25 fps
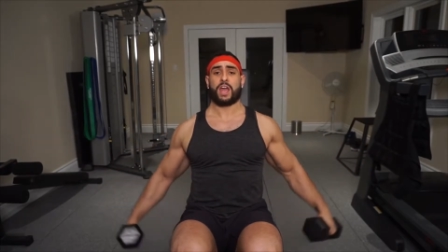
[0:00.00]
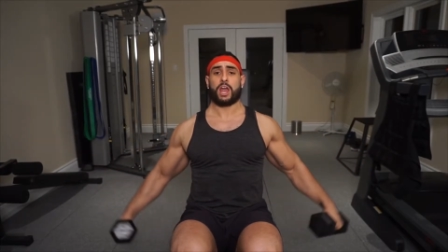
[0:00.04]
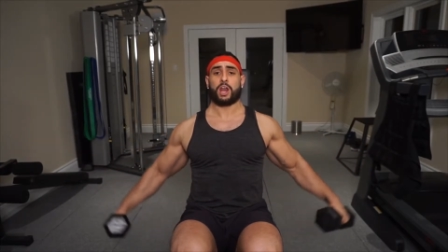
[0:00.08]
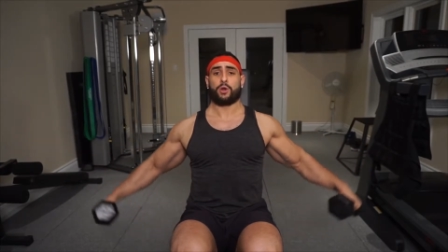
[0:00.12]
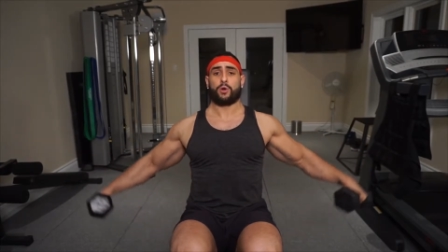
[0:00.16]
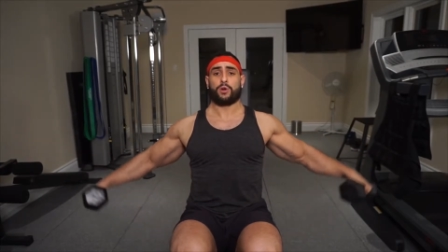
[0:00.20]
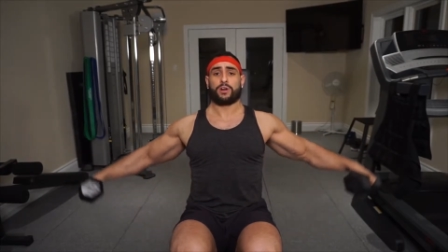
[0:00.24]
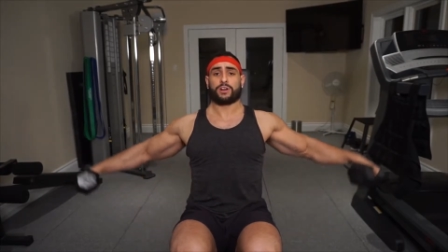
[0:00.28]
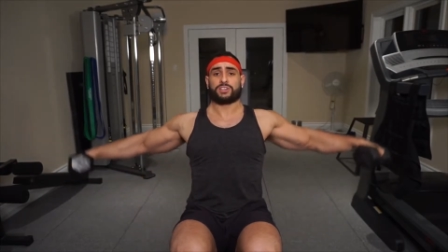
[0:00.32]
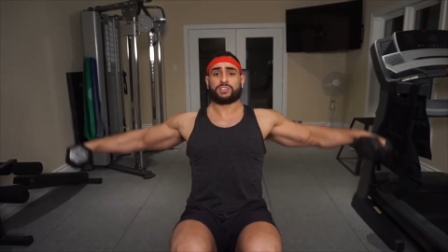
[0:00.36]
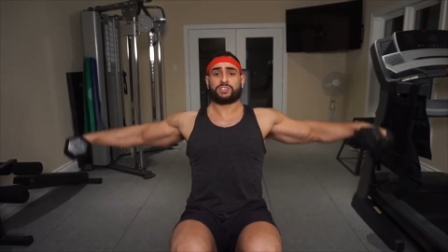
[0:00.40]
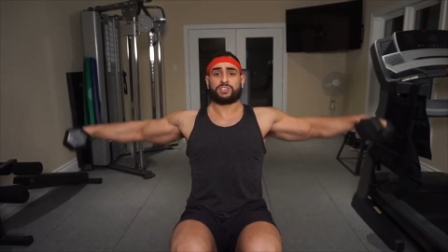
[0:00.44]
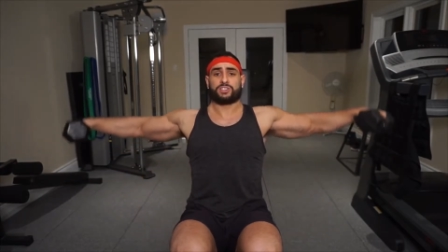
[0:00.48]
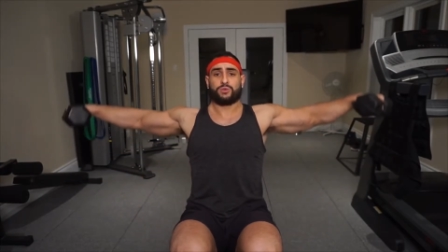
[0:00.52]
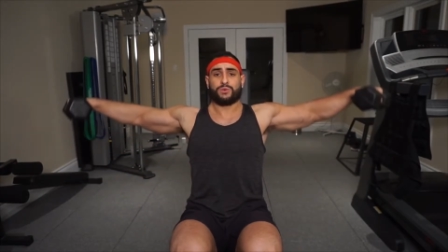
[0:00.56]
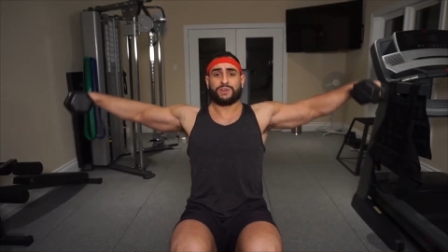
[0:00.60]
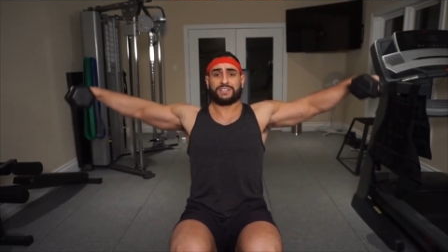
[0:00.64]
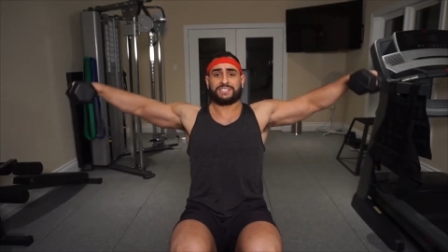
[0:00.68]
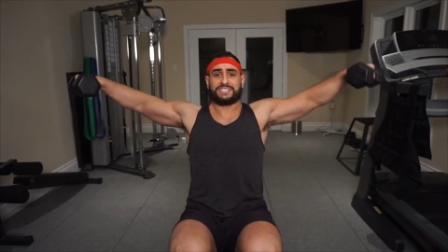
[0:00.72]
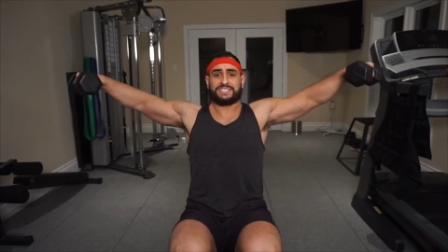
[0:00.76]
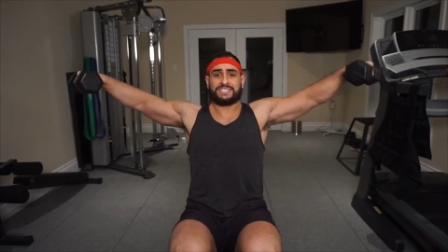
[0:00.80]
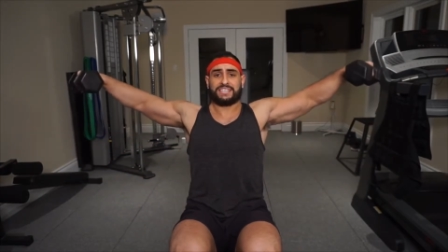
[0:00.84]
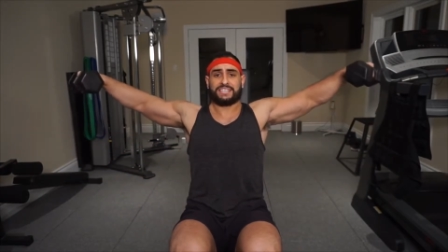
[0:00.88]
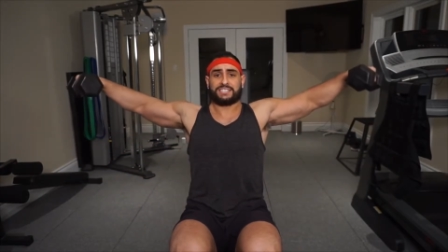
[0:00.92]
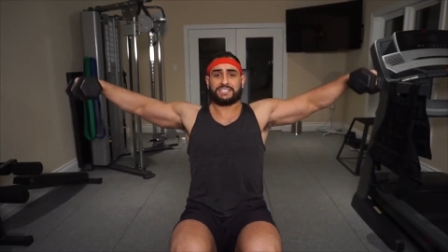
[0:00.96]
in order to
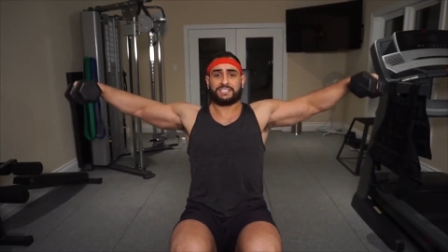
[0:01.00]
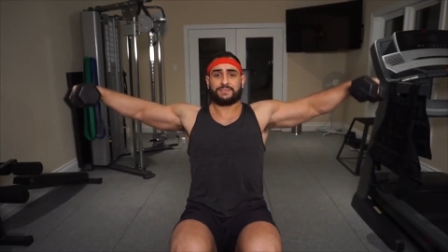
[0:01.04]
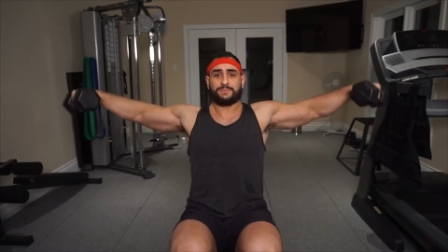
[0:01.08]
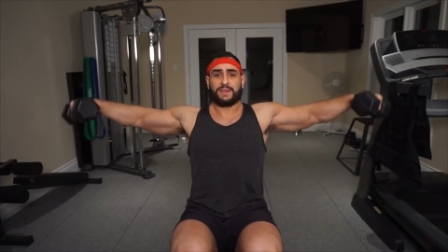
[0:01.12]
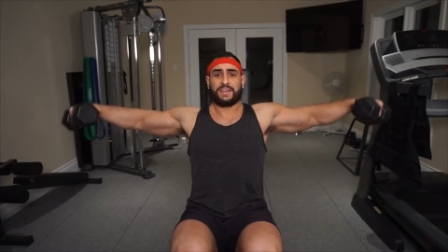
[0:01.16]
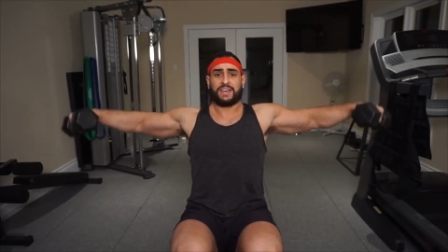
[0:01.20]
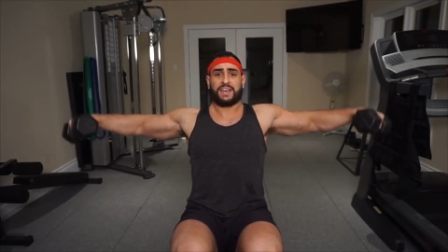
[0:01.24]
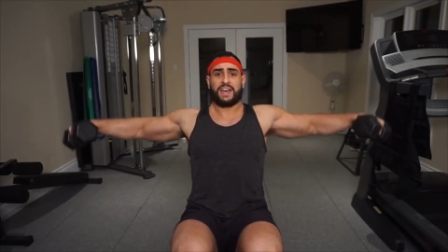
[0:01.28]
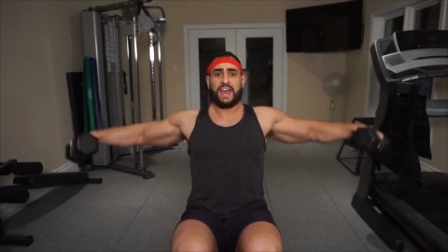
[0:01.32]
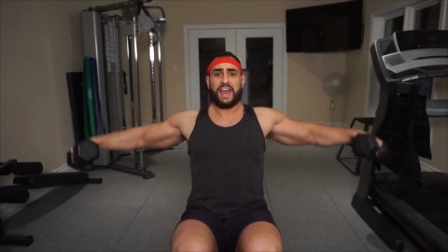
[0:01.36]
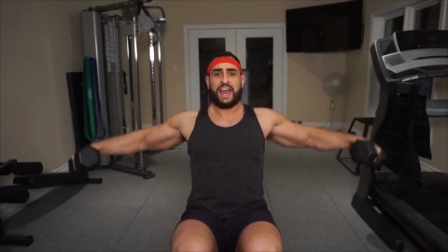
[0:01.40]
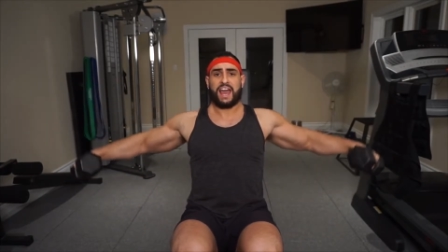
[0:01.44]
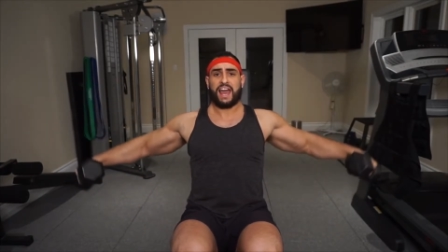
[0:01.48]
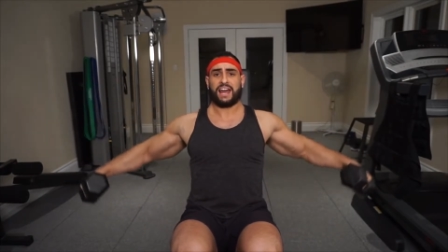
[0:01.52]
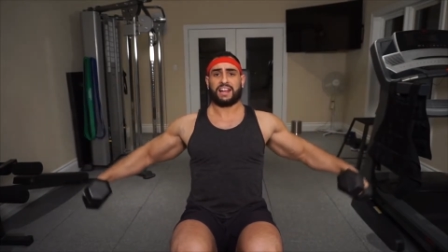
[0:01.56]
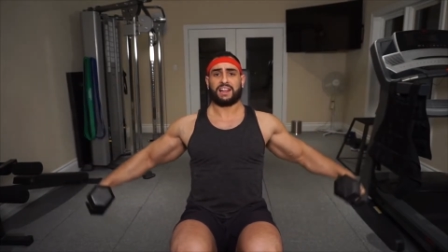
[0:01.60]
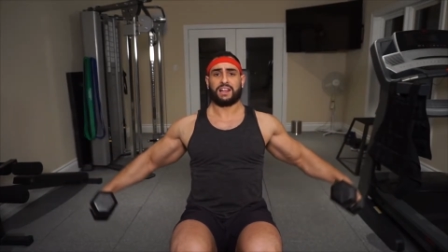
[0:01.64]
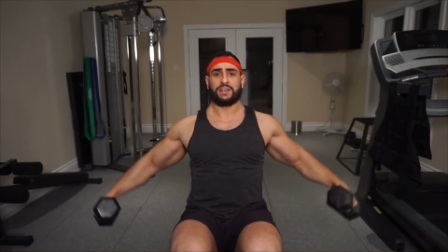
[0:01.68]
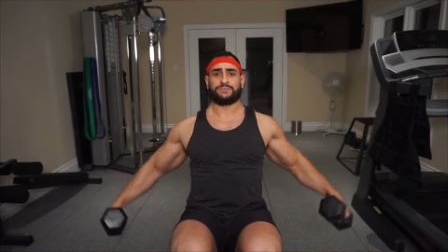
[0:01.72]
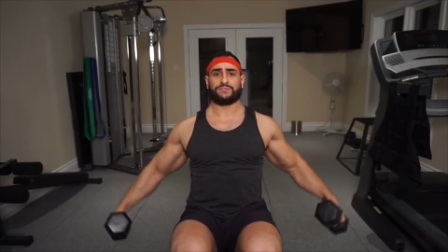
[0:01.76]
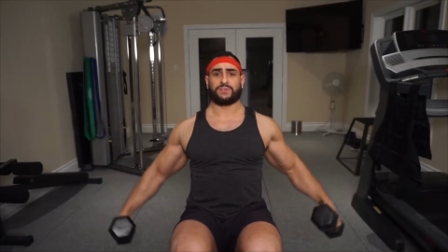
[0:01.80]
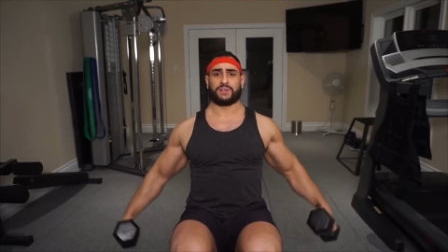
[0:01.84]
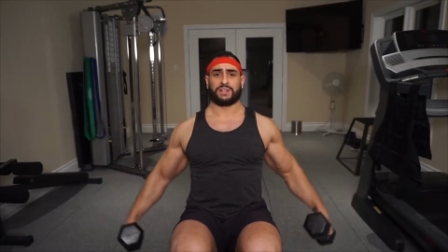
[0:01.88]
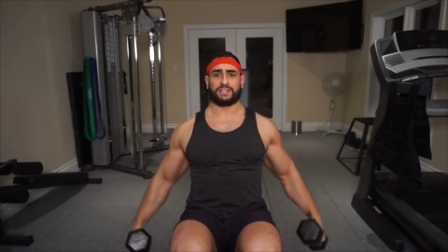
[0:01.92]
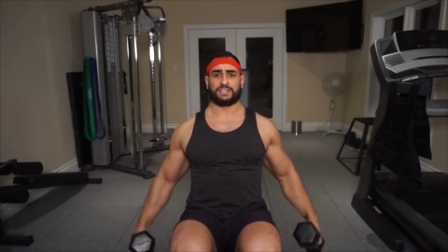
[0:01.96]
assist me in
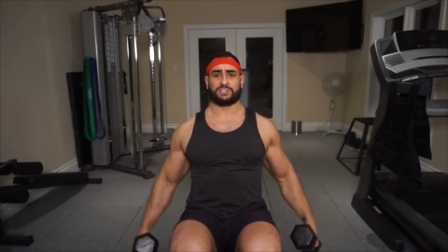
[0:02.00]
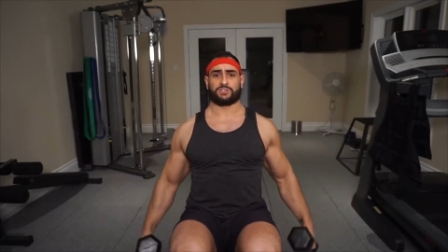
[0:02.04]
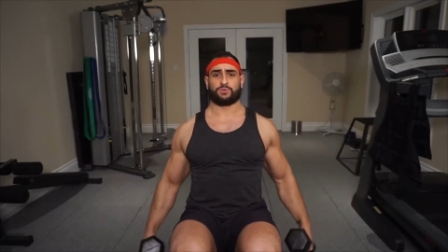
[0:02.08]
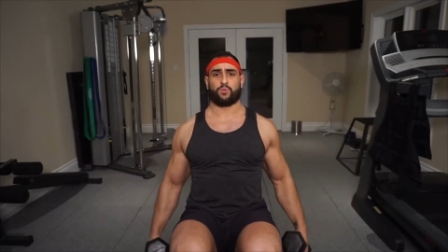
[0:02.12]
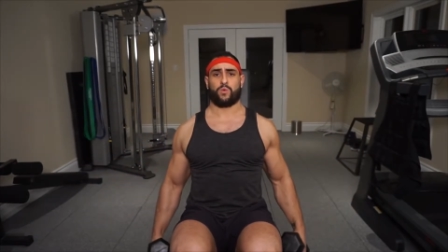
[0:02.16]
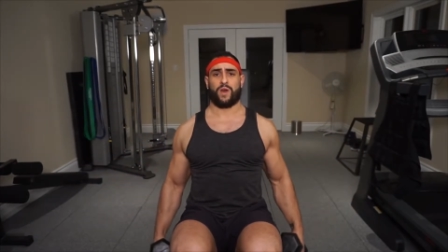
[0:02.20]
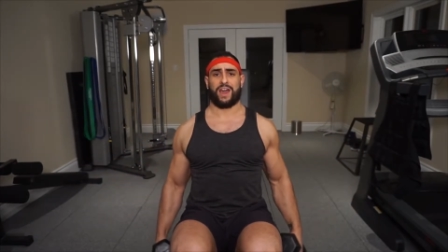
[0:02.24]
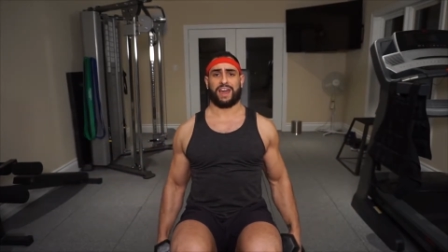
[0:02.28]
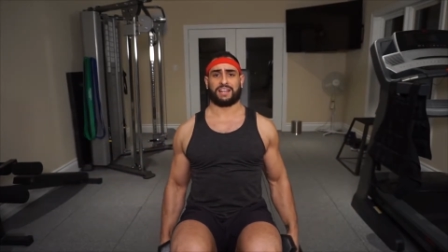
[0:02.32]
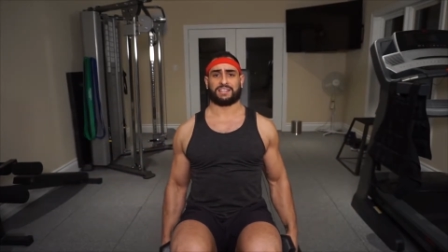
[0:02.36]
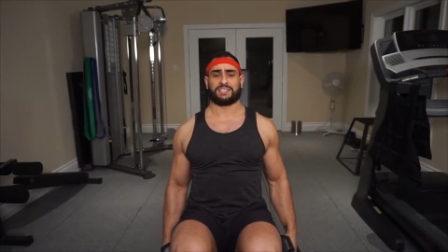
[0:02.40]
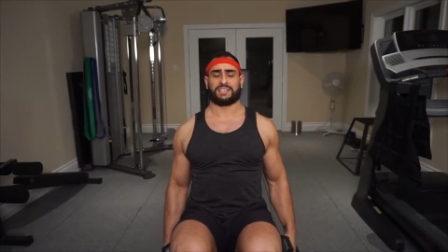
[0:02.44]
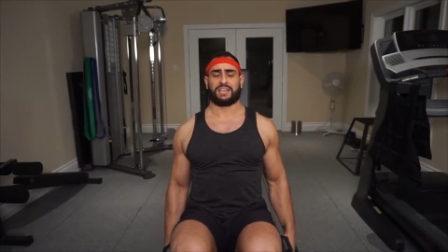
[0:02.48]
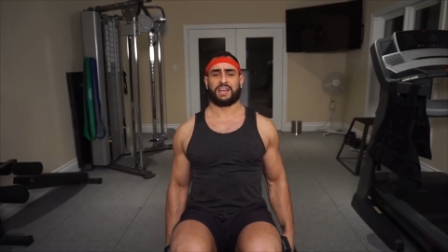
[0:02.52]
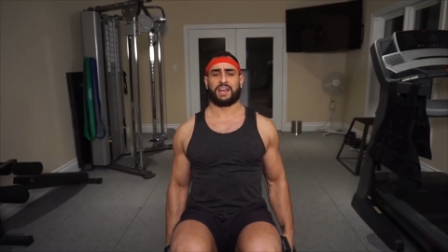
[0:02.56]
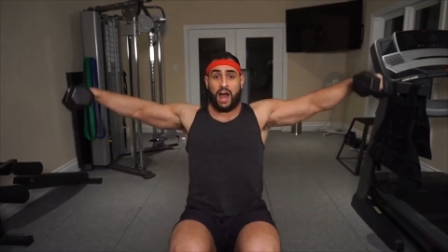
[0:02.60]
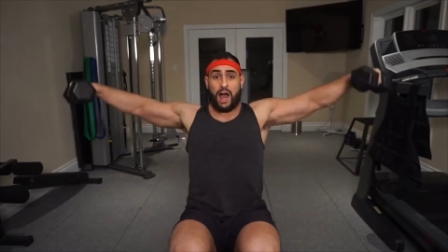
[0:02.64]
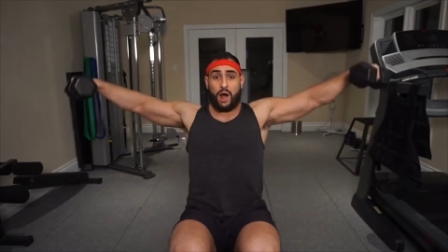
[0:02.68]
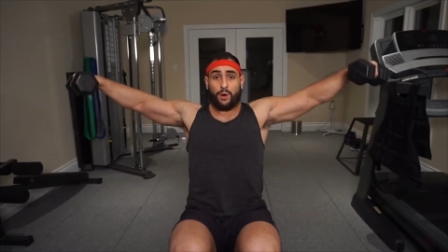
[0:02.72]
lifting this weight.